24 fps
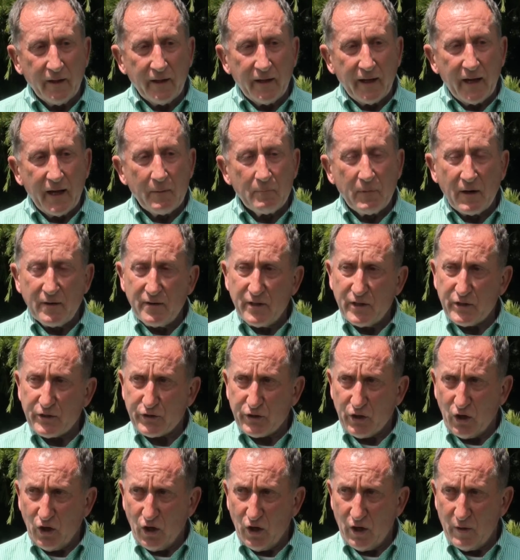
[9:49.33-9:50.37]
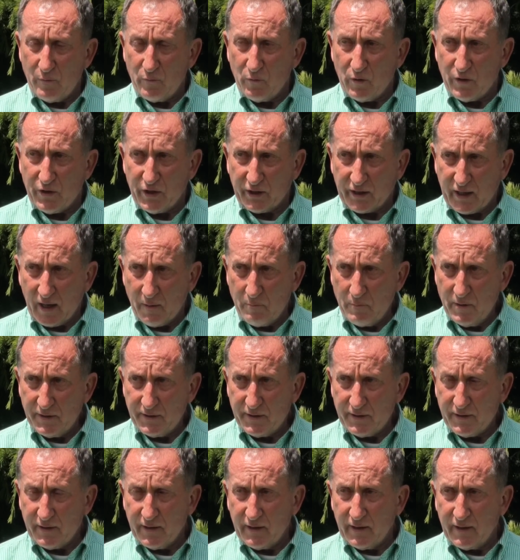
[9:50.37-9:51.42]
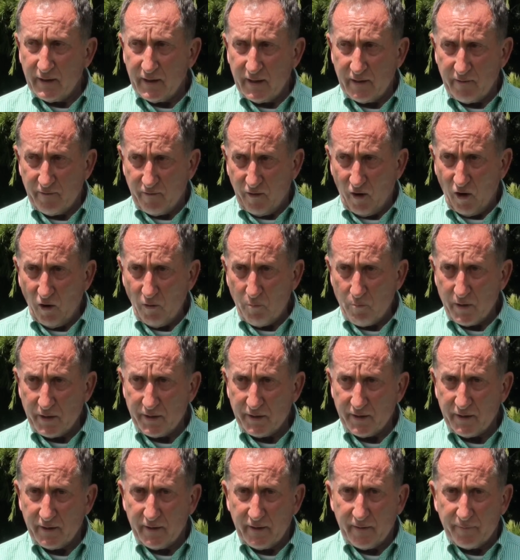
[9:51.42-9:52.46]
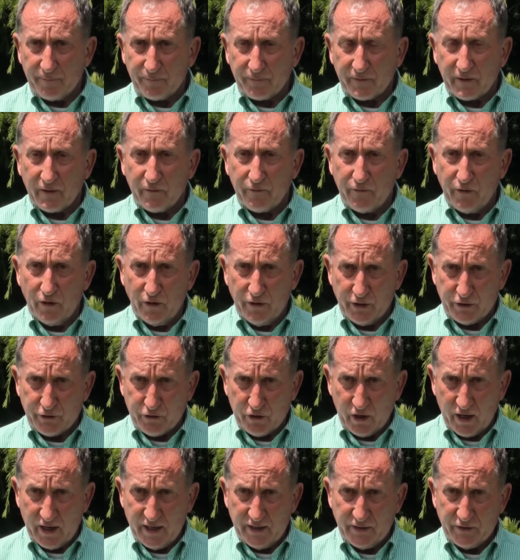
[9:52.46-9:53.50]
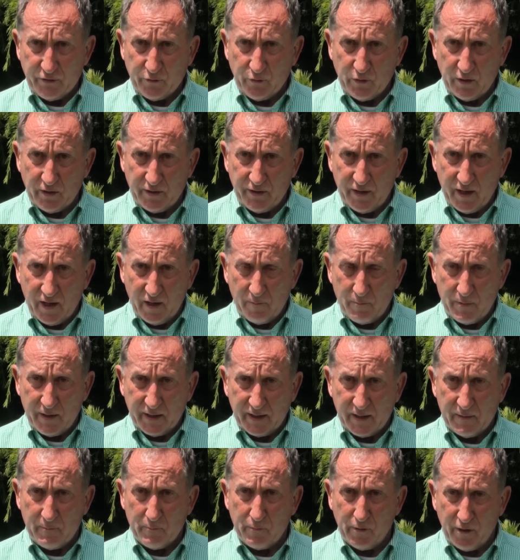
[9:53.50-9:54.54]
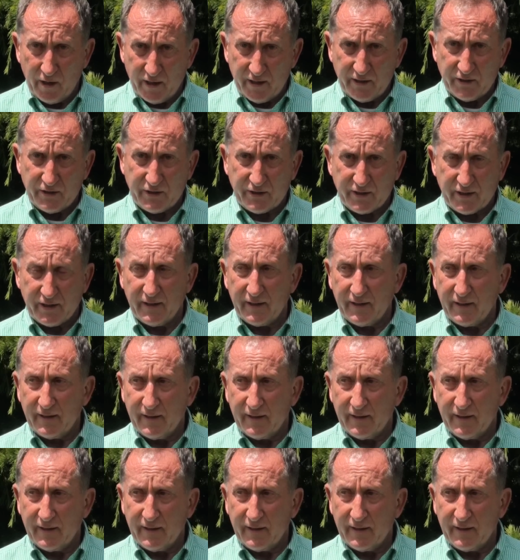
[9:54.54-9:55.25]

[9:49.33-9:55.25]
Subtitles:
And by this time, with the government involvement, further trades were now being embraced.